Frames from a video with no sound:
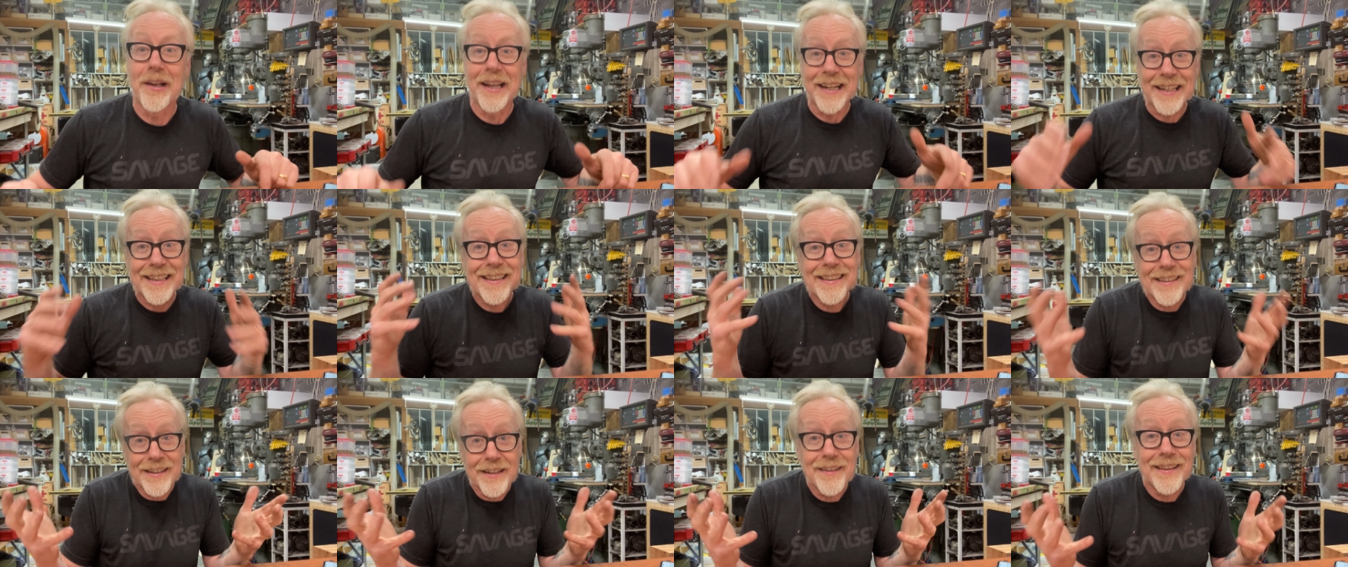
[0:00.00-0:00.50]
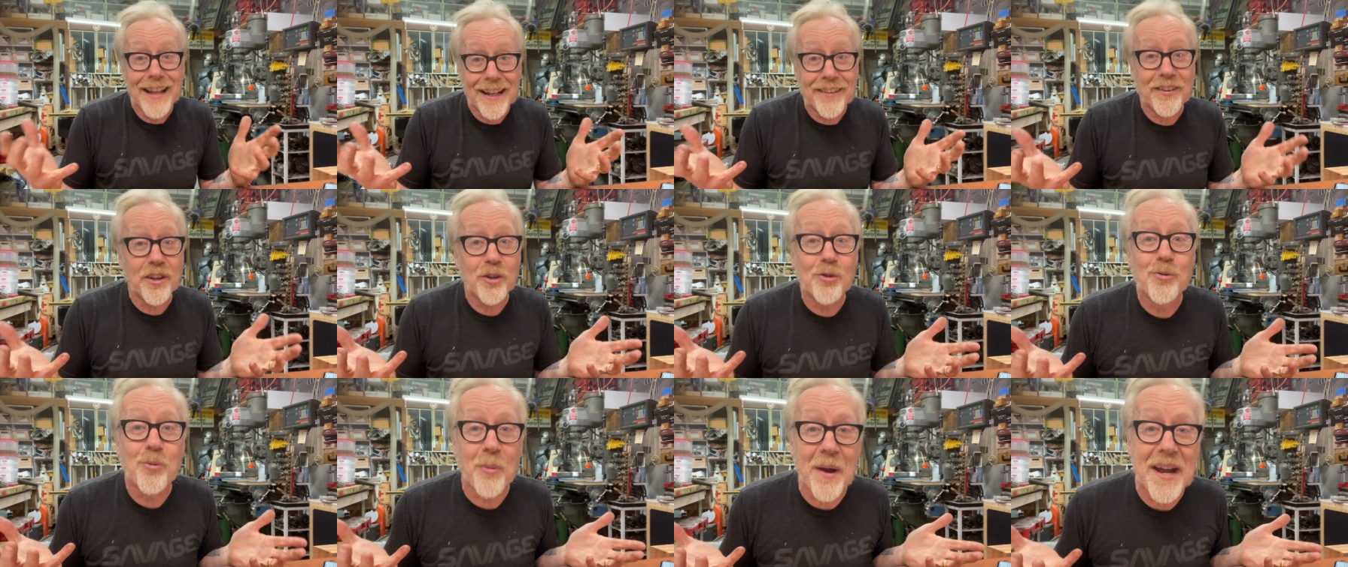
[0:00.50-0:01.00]
Like, that's
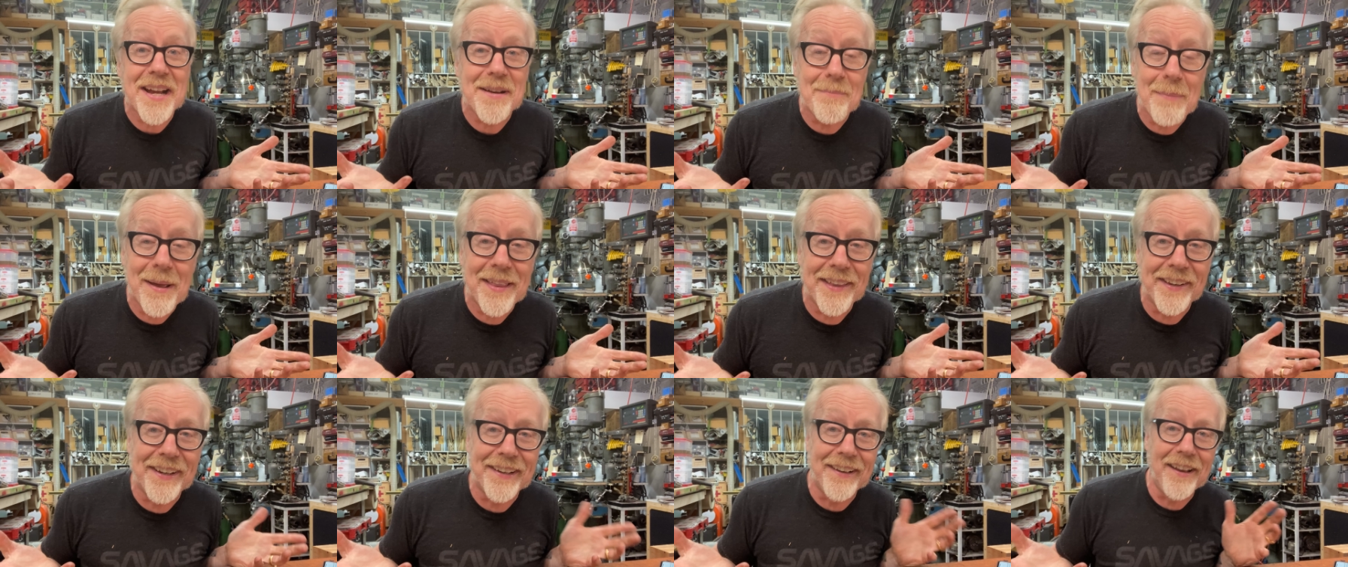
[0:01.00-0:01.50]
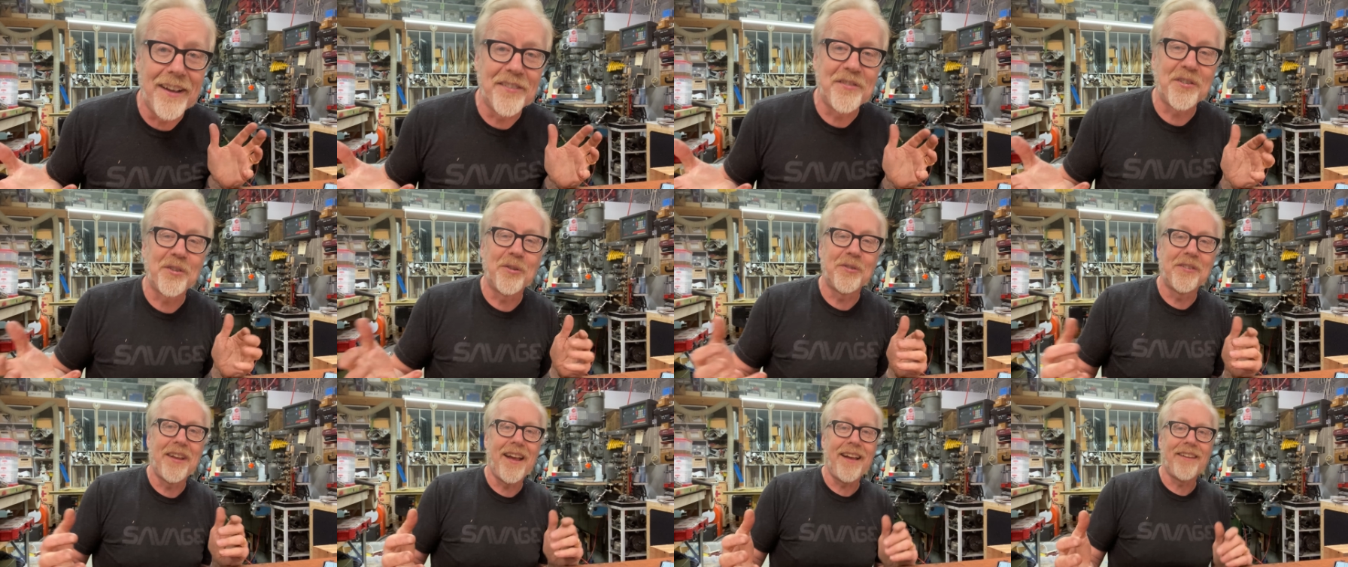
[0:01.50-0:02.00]
a great
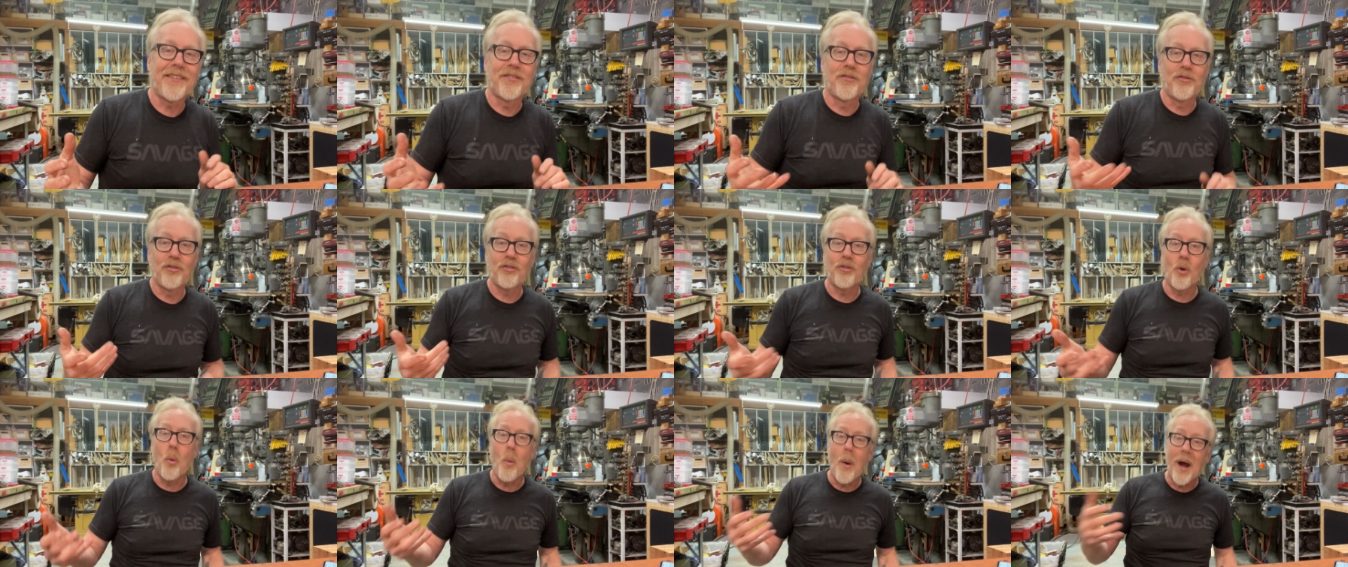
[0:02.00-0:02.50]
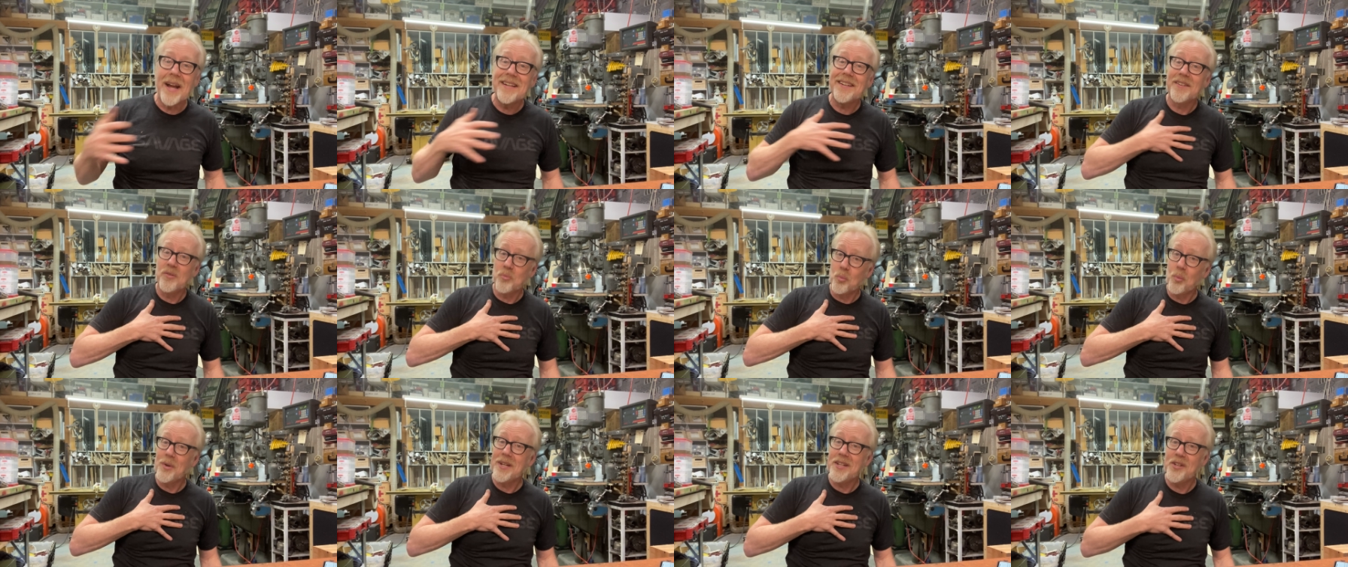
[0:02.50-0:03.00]
methodological test. So, why
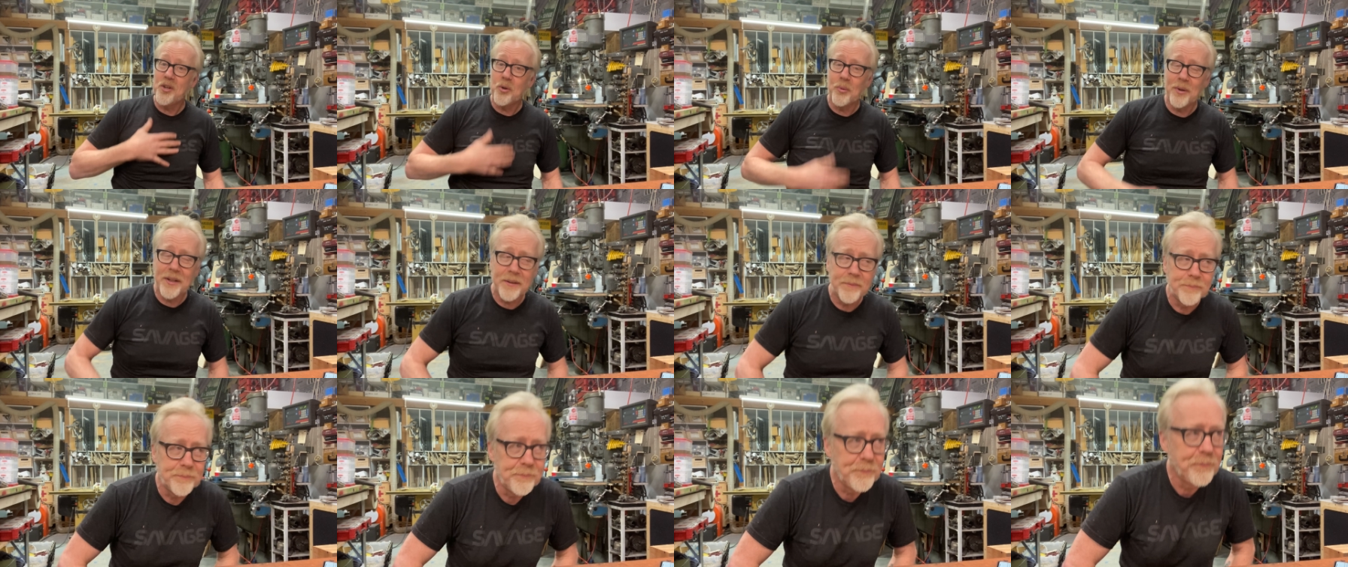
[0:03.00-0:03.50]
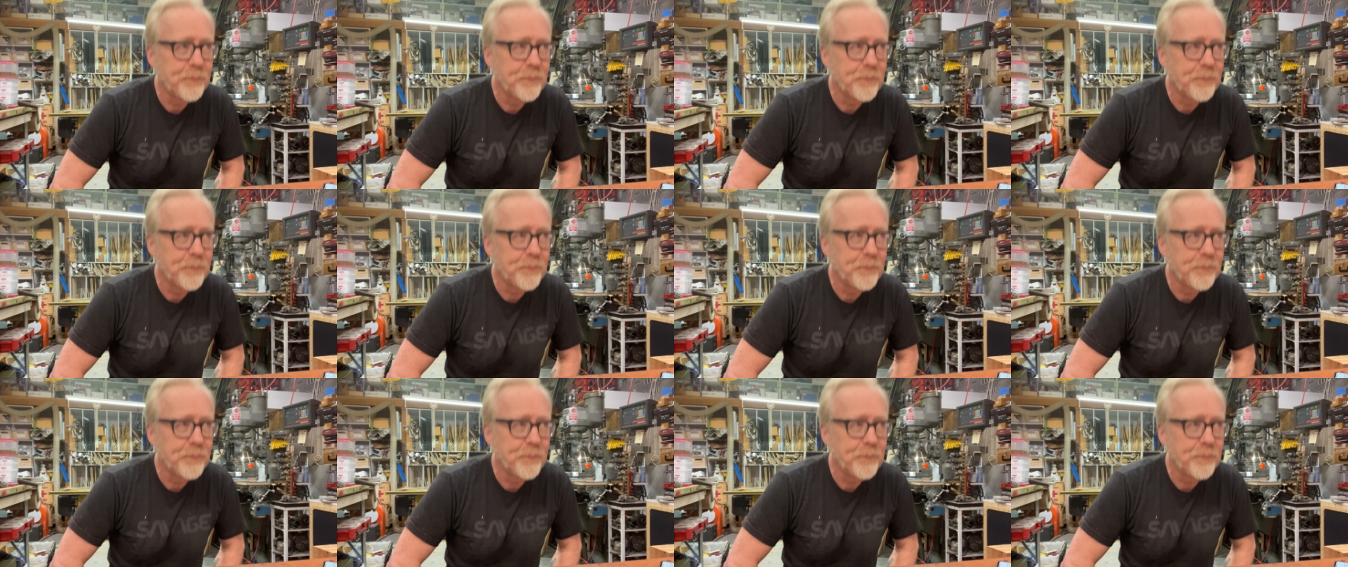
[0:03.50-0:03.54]
didn't we do it?